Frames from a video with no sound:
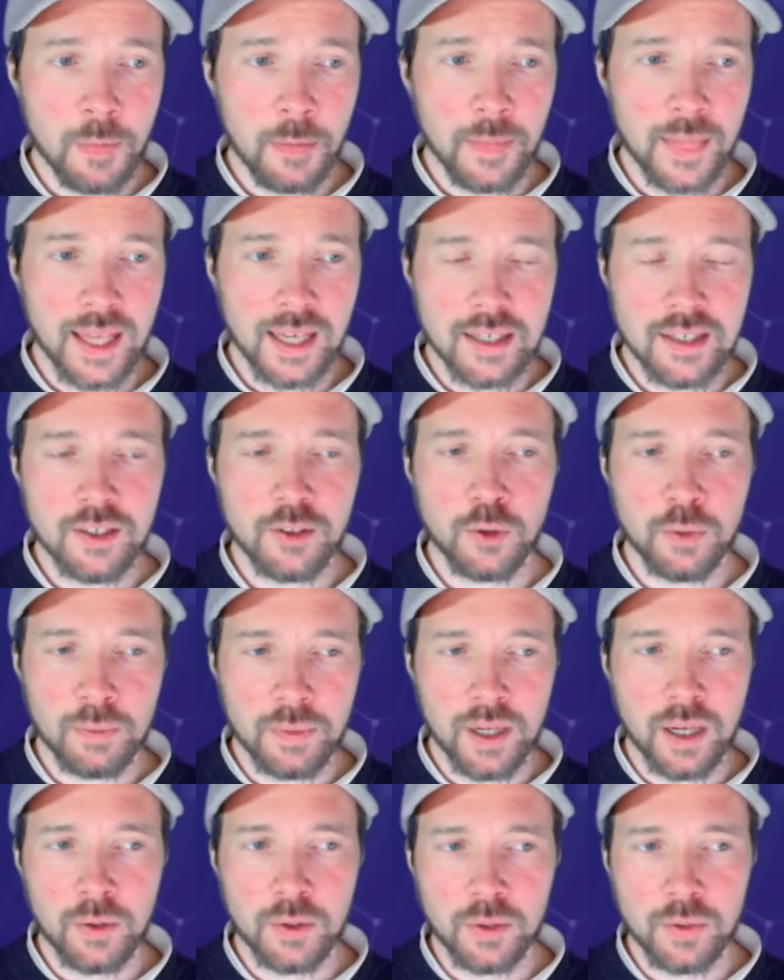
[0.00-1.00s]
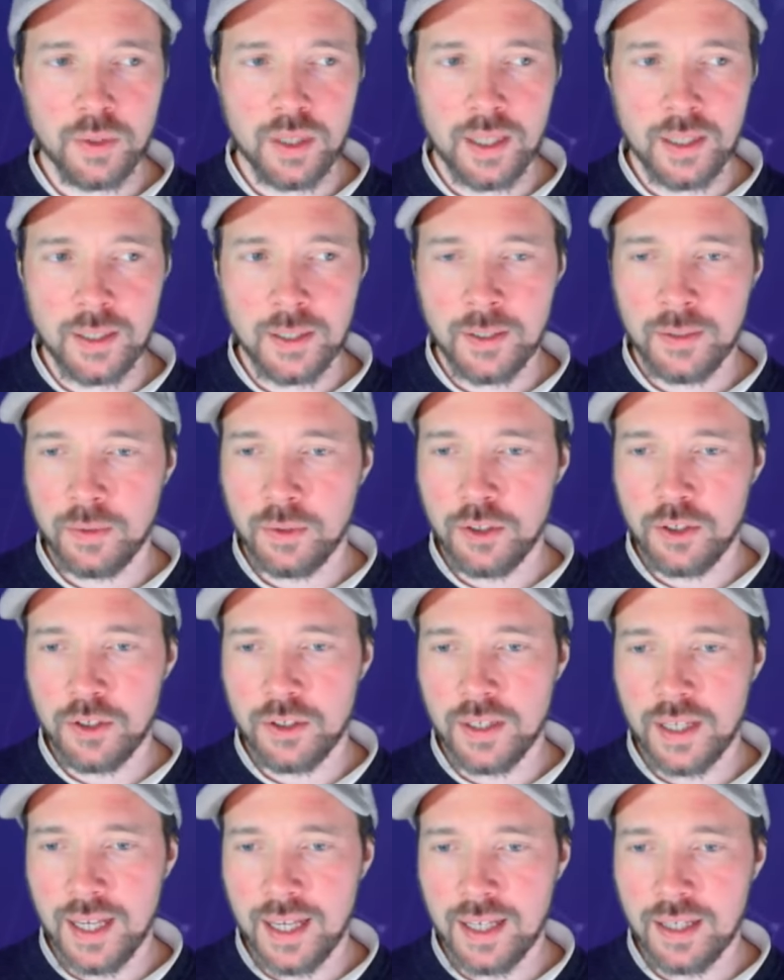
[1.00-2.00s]
x to power 1, which
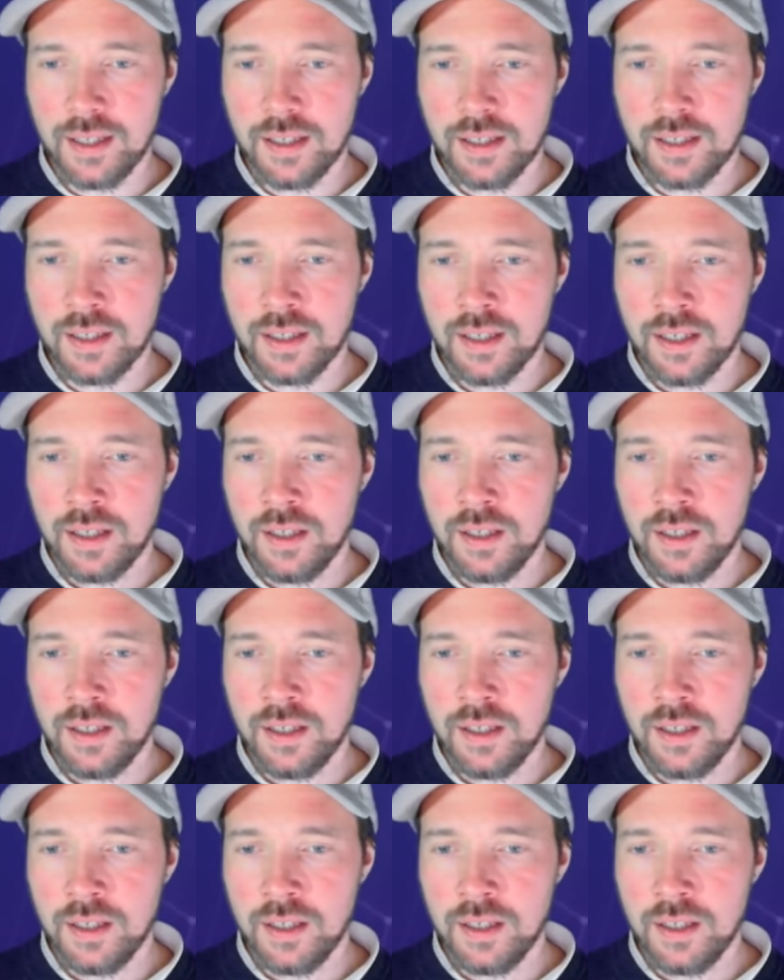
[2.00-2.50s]
is x,